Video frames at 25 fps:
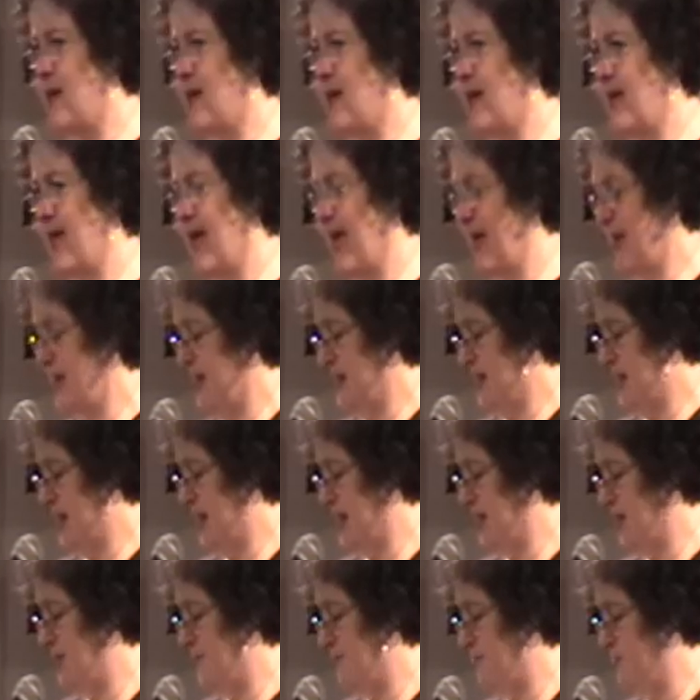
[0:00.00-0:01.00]
A cane
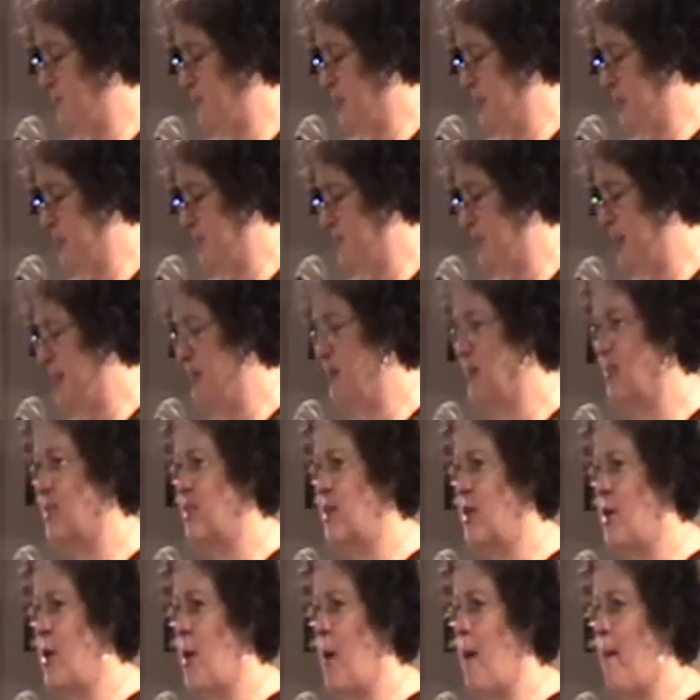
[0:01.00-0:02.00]
hanging from his
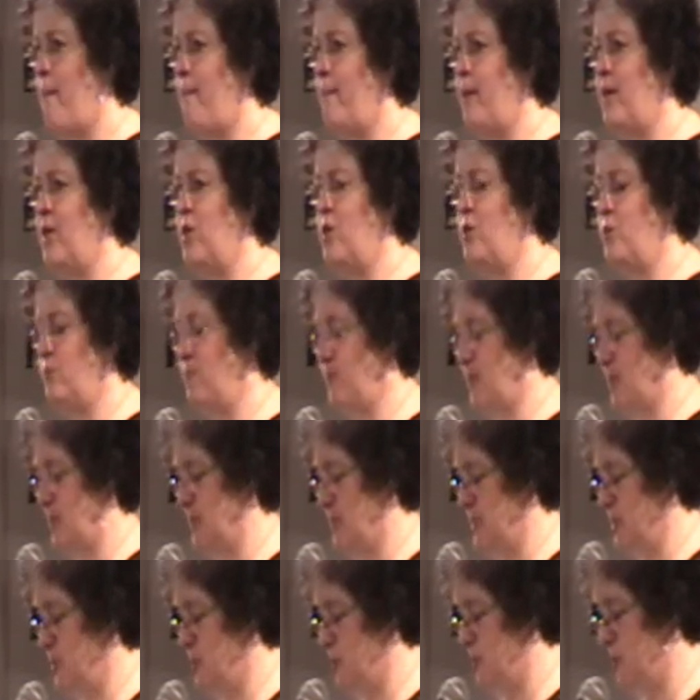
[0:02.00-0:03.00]
belt blooms
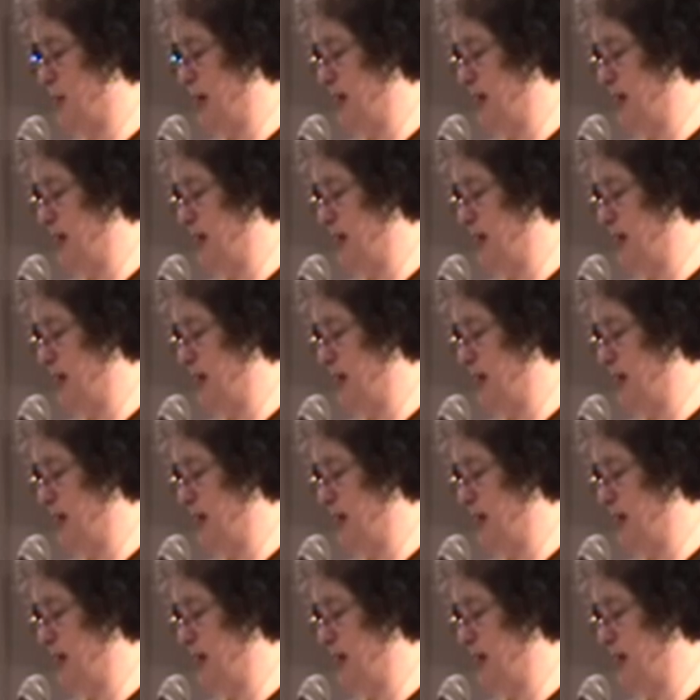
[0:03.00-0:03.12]
into a